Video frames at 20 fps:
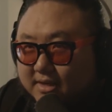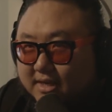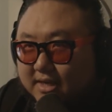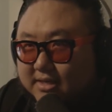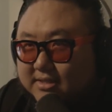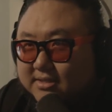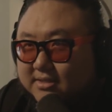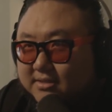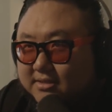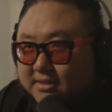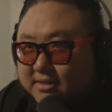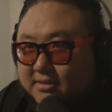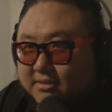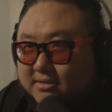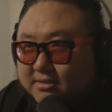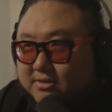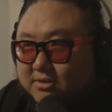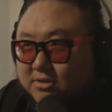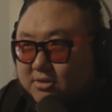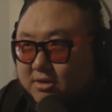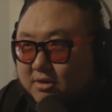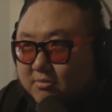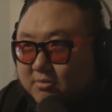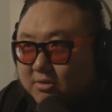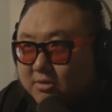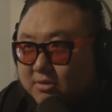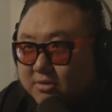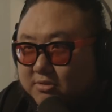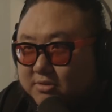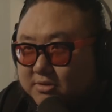I accidentally turned on
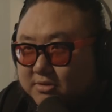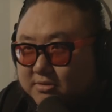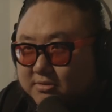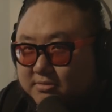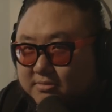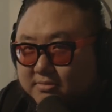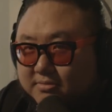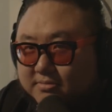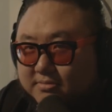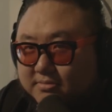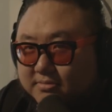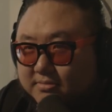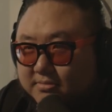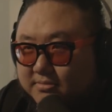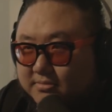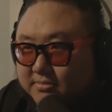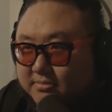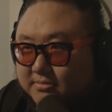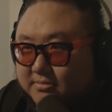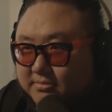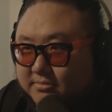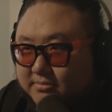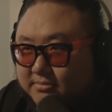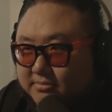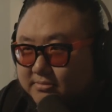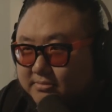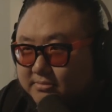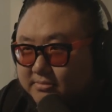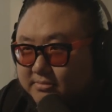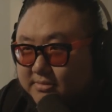roller coaster.
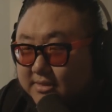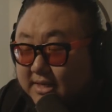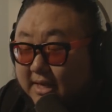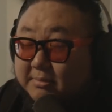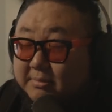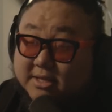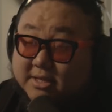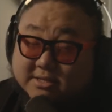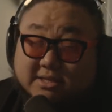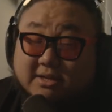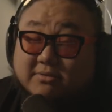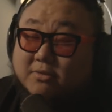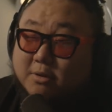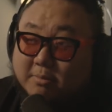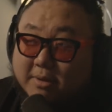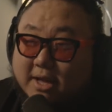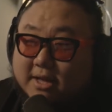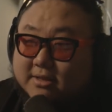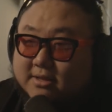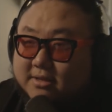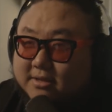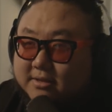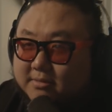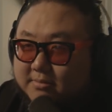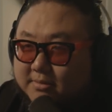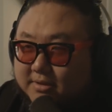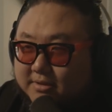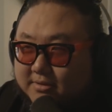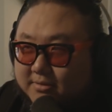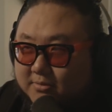I mean, that's never a bad
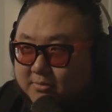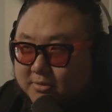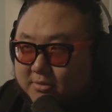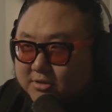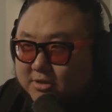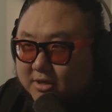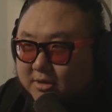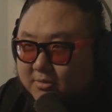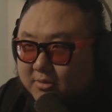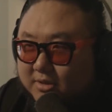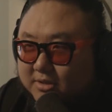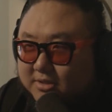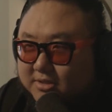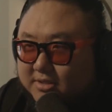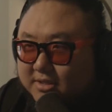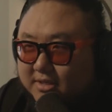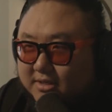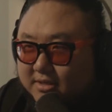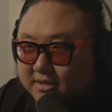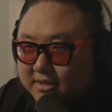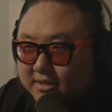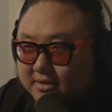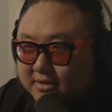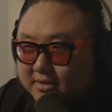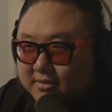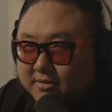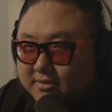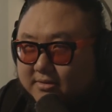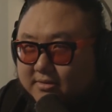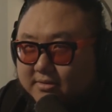thing, but we're trying to watch State of Night.
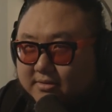